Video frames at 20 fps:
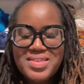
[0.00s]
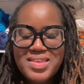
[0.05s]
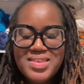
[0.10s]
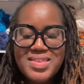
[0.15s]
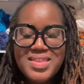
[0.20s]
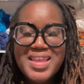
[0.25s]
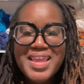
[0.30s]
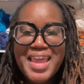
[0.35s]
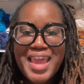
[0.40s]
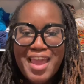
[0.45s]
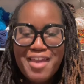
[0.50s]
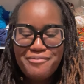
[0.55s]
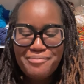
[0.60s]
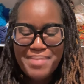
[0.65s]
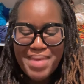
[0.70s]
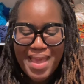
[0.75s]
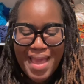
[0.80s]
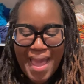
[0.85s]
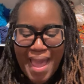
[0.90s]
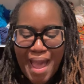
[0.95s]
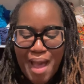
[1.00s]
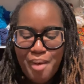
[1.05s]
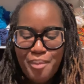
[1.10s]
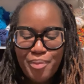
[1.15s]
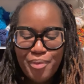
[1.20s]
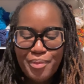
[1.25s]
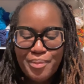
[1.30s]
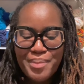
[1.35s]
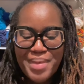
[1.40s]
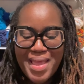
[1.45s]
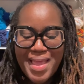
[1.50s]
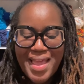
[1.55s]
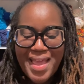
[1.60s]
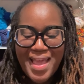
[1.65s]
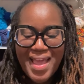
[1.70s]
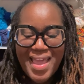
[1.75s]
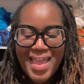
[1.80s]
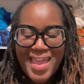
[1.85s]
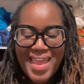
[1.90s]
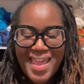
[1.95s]
sister gave me an album,
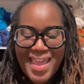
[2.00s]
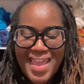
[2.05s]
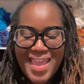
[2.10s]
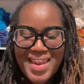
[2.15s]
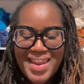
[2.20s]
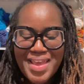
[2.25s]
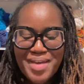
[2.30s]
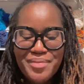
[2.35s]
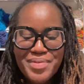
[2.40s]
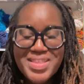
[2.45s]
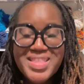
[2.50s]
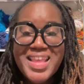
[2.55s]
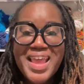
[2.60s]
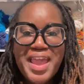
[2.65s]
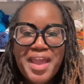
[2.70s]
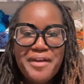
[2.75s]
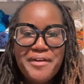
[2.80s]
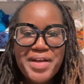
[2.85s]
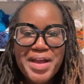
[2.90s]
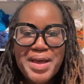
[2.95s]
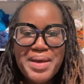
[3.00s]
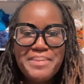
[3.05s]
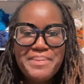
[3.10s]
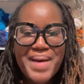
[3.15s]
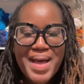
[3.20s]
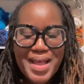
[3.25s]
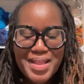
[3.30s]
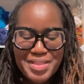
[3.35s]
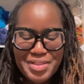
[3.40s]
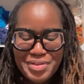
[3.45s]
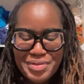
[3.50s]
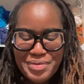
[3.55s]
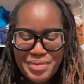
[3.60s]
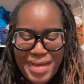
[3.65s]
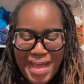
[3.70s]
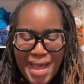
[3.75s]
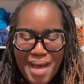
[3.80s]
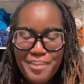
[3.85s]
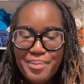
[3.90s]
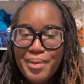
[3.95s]
and it was an Erica Badu
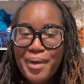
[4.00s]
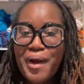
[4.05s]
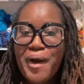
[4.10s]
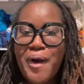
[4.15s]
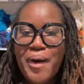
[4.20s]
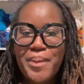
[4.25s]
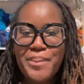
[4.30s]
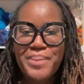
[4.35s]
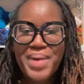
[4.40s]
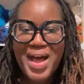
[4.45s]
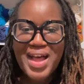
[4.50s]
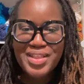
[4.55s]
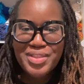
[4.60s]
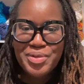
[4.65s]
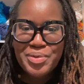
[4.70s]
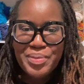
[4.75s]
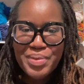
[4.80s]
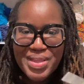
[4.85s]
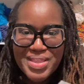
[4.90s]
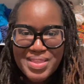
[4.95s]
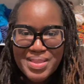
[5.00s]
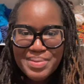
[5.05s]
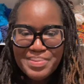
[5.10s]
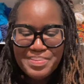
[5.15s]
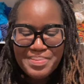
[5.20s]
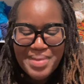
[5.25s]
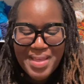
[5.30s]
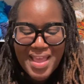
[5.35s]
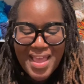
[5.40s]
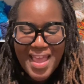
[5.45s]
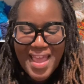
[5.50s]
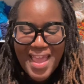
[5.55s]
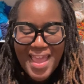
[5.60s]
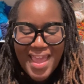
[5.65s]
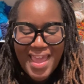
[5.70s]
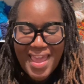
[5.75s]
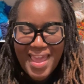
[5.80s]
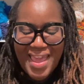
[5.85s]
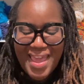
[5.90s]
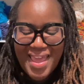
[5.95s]
album called Baduism.
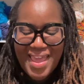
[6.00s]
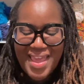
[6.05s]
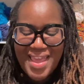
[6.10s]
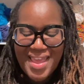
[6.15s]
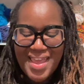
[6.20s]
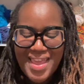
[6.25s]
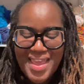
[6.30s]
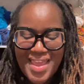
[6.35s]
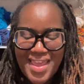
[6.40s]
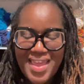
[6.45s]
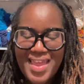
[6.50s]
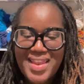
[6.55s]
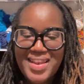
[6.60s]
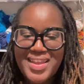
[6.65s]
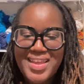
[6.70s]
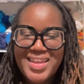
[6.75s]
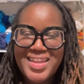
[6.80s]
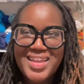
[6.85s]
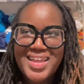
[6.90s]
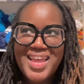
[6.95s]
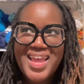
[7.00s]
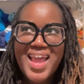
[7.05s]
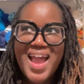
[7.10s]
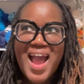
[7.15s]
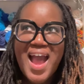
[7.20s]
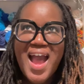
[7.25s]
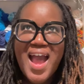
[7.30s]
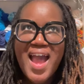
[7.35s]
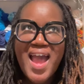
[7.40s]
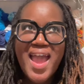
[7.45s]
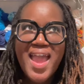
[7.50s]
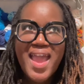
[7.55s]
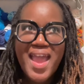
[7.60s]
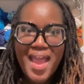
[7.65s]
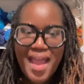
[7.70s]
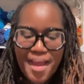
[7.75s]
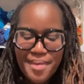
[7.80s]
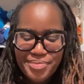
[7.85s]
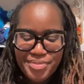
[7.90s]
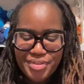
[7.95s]
And I
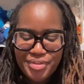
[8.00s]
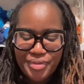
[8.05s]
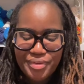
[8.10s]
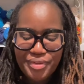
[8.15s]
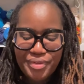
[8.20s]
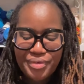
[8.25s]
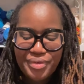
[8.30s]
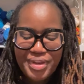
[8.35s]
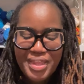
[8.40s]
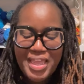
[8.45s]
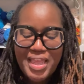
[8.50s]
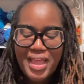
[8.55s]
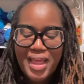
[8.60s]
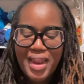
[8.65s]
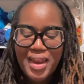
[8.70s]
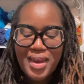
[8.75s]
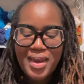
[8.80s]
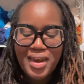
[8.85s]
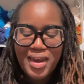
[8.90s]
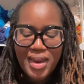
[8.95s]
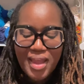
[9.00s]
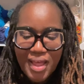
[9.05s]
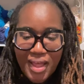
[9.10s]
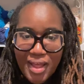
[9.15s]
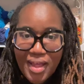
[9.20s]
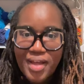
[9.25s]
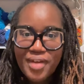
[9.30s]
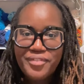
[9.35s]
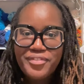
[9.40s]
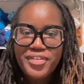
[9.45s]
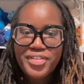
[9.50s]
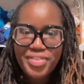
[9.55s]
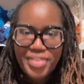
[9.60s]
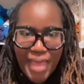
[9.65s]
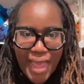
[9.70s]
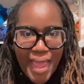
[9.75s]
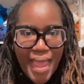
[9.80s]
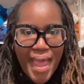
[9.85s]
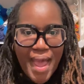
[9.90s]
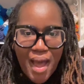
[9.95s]
absolutely love
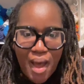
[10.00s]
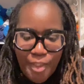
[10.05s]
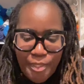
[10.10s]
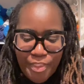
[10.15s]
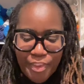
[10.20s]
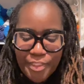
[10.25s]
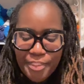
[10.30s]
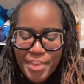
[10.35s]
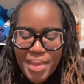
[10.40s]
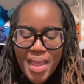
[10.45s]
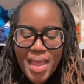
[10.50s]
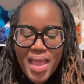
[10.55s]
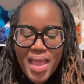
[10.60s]
that album.